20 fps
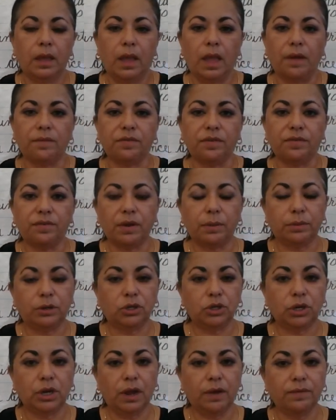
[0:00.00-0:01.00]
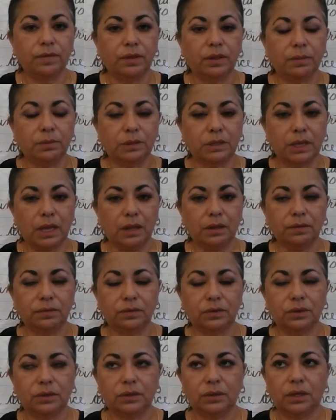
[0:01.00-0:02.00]
Every family should govern
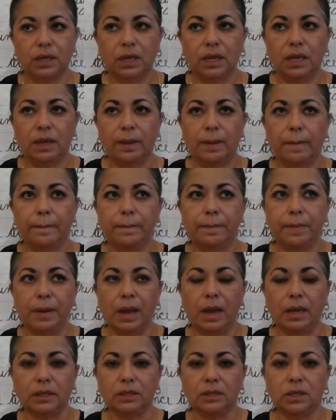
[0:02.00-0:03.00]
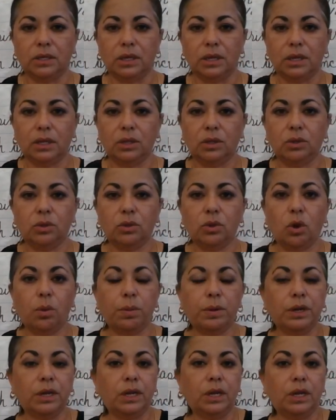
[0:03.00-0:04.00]
themselves, but
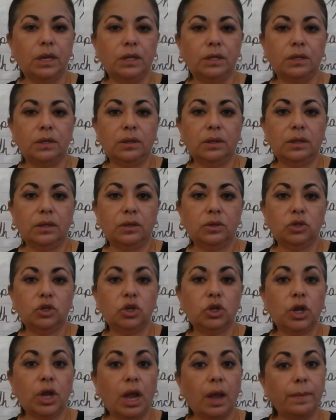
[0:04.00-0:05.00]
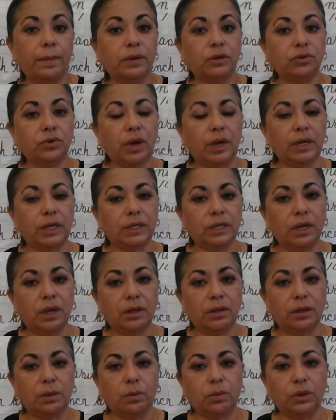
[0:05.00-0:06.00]
nobody should come and try to
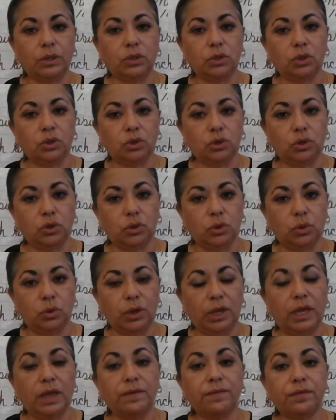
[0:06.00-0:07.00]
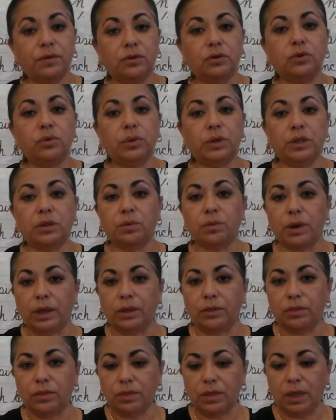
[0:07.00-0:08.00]
tell them what to do if they're doing the
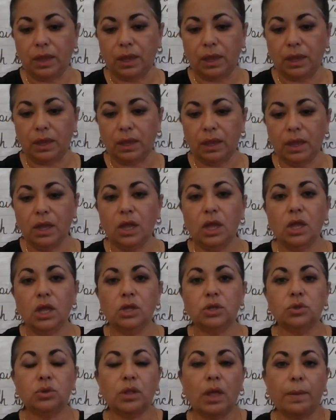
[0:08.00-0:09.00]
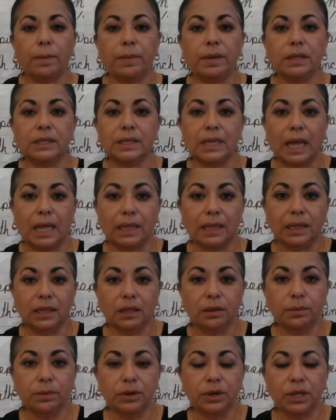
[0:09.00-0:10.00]
right thing. So that means that
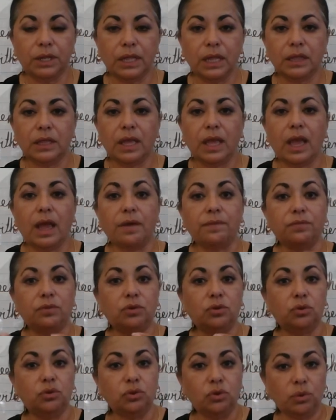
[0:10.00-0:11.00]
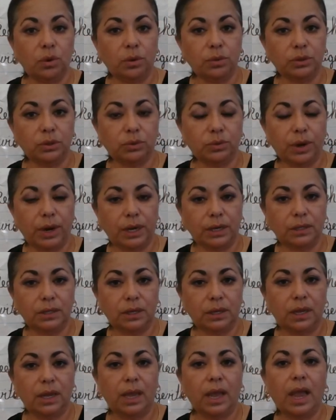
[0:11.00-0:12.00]
liberty that they have to do what was right
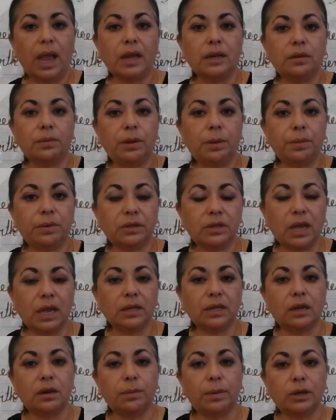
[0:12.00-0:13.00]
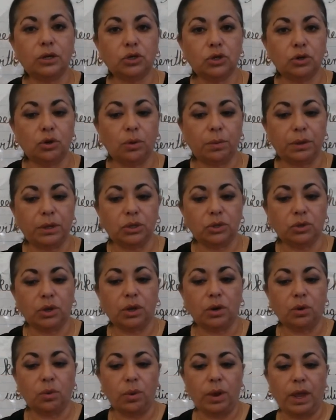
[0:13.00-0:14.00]
had to be protected and make sure nobody took
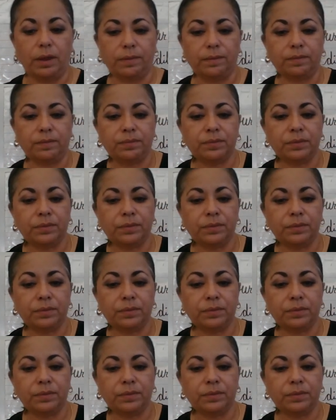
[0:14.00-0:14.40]
it away.